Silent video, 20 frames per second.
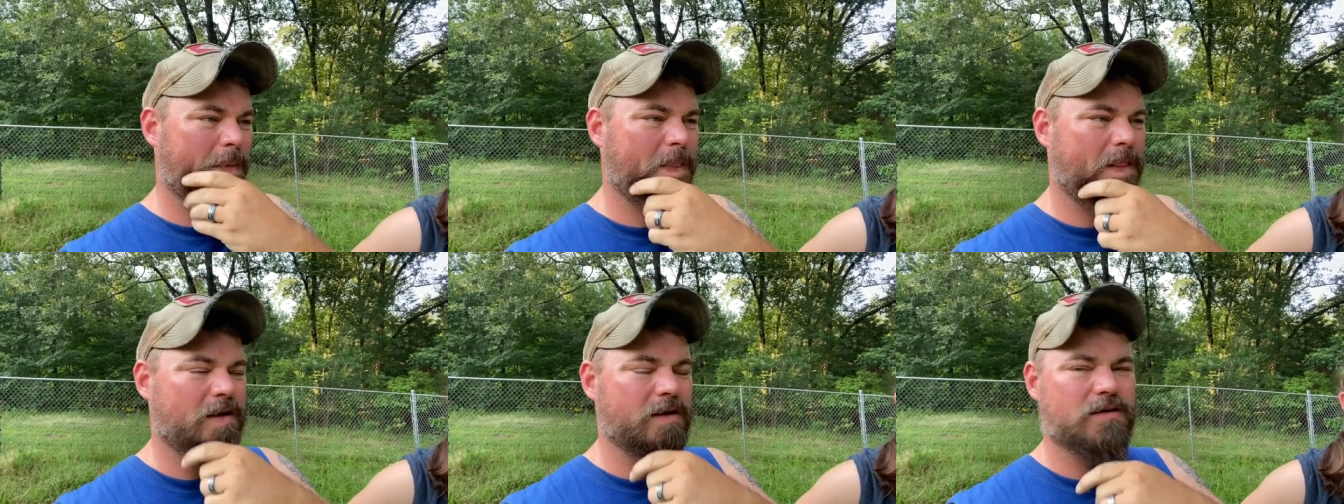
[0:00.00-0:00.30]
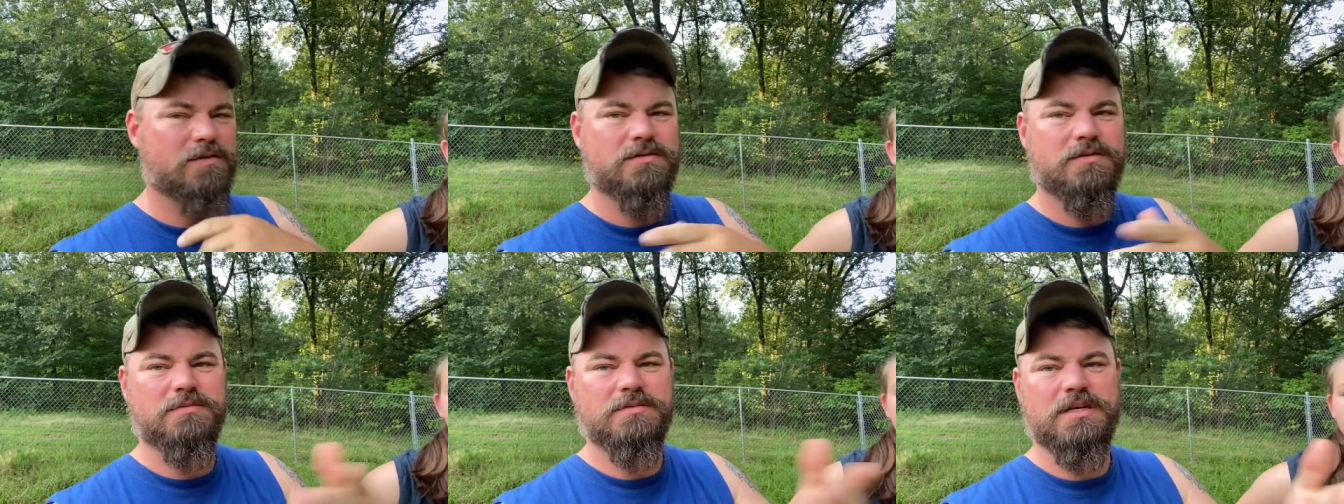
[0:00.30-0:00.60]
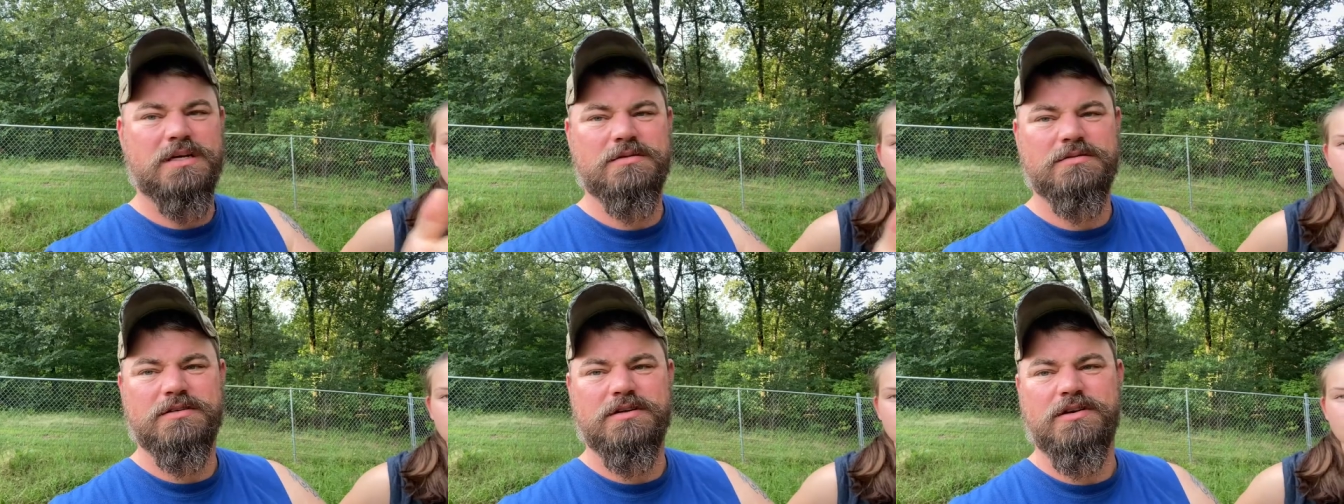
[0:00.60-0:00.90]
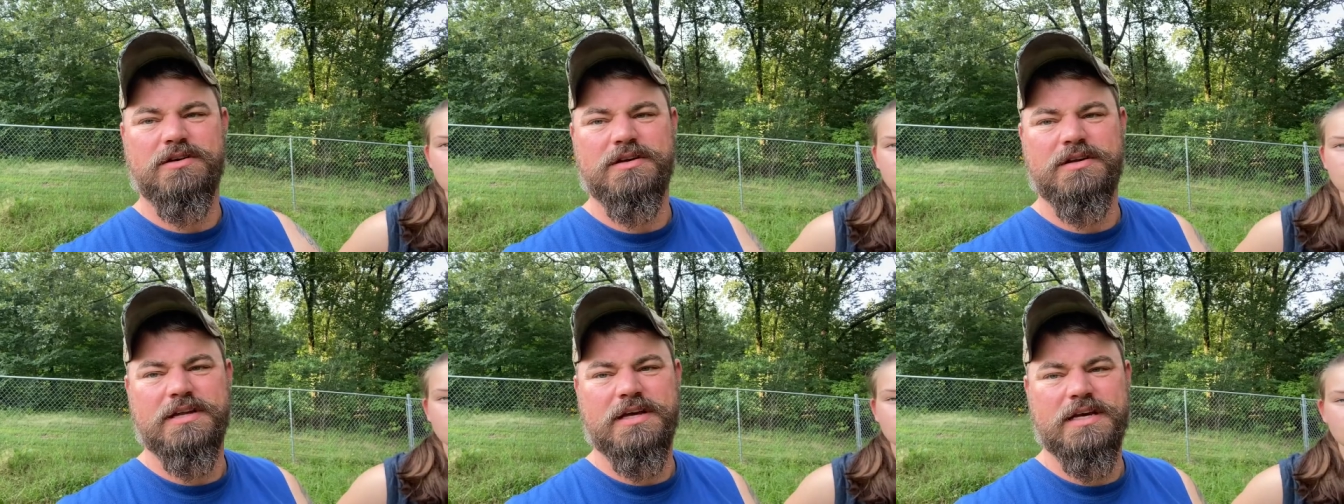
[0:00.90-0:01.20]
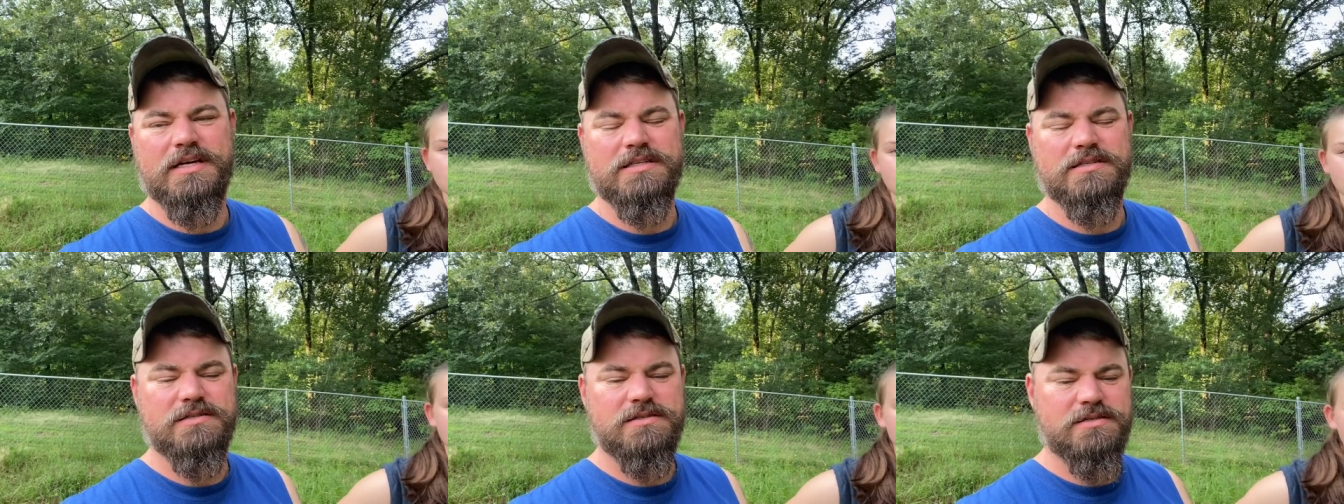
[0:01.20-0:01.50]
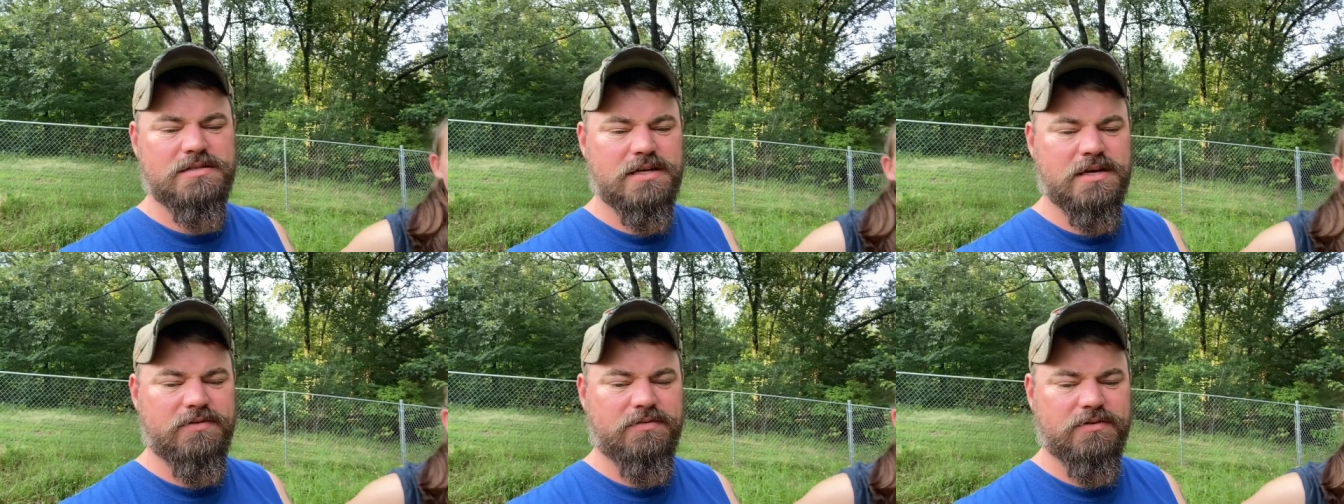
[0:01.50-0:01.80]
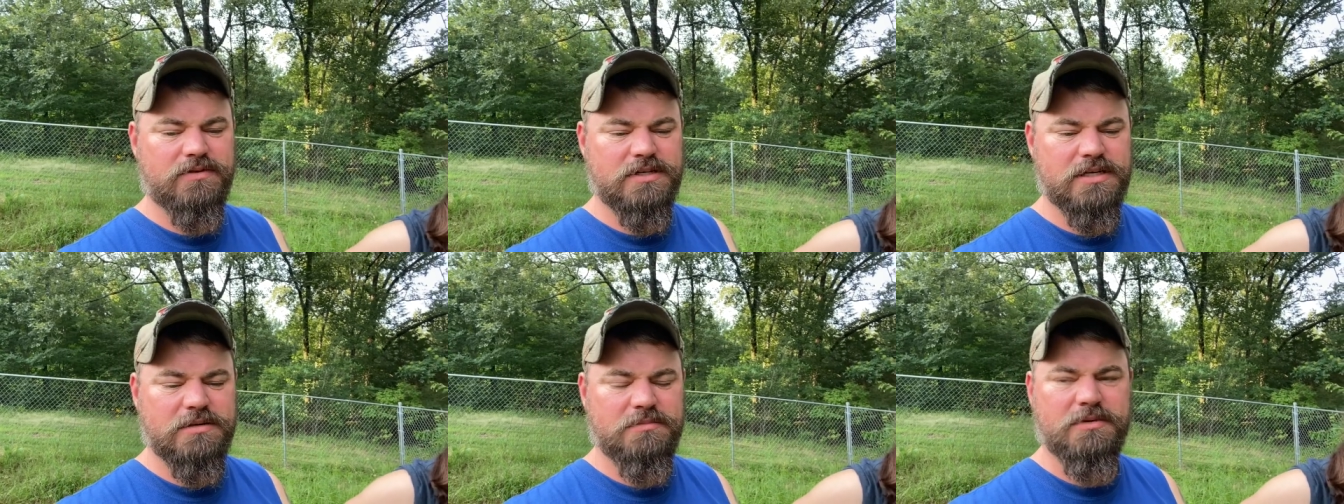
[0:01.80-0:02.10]
You know, sometimes I go to Dad's and stay
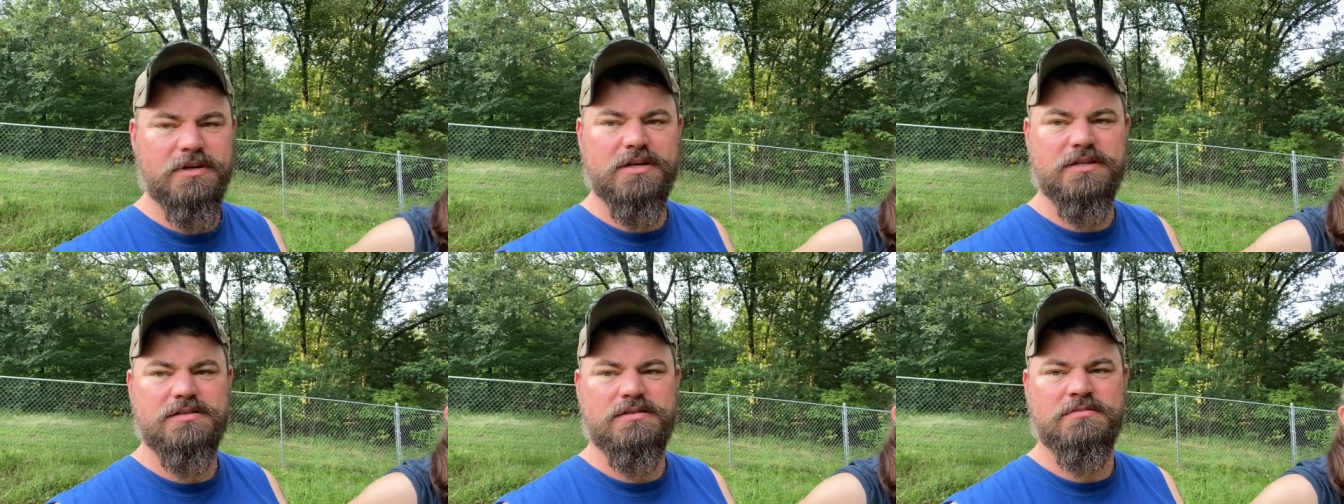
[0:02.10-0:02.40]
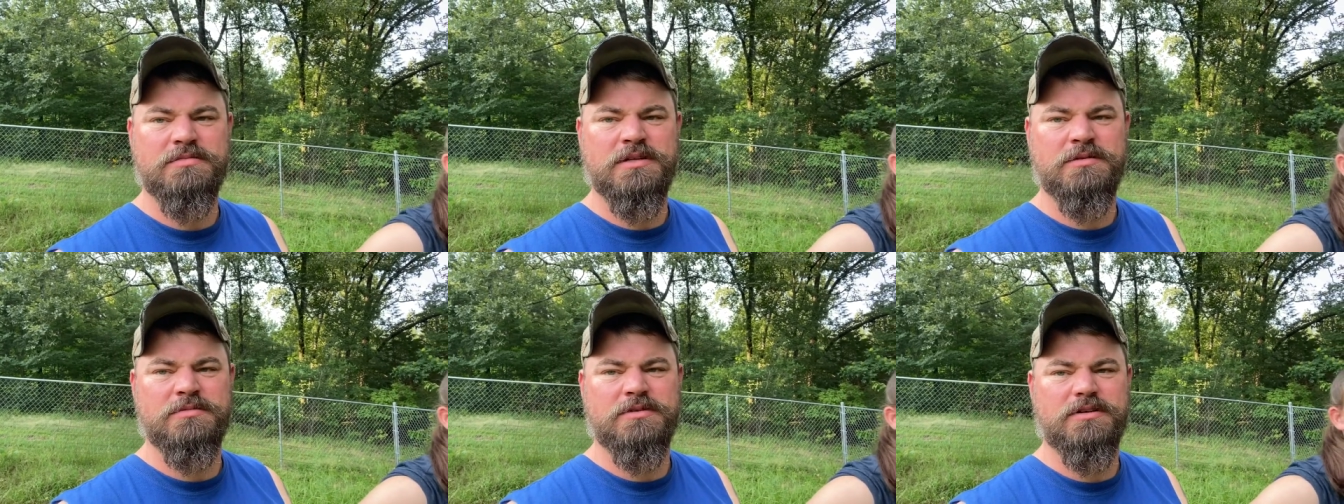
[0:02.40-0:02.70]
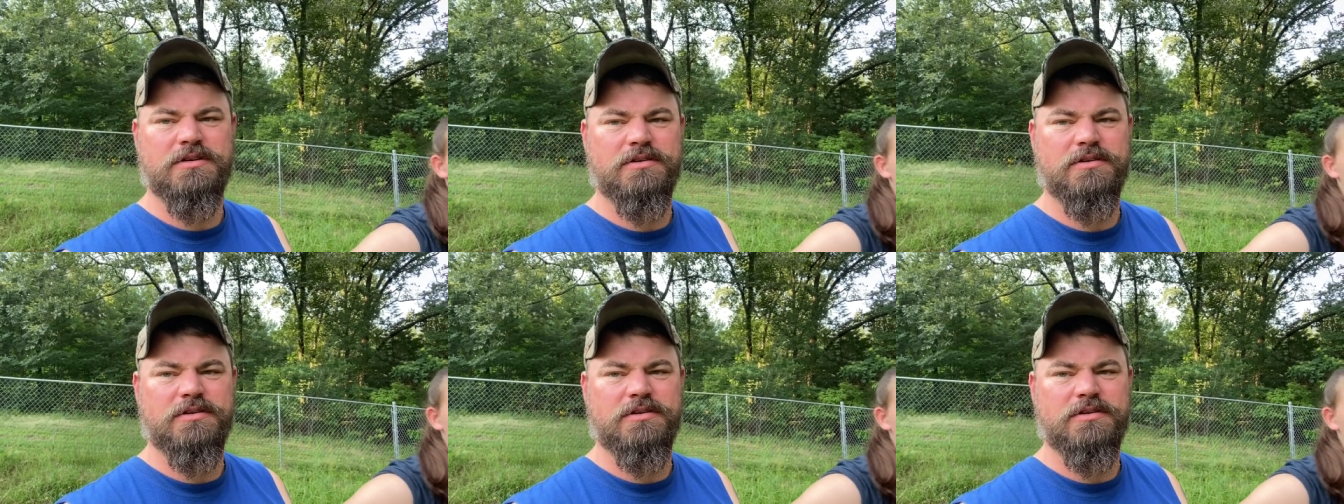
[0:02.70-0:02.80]
for 10 minutes. Sometimes I go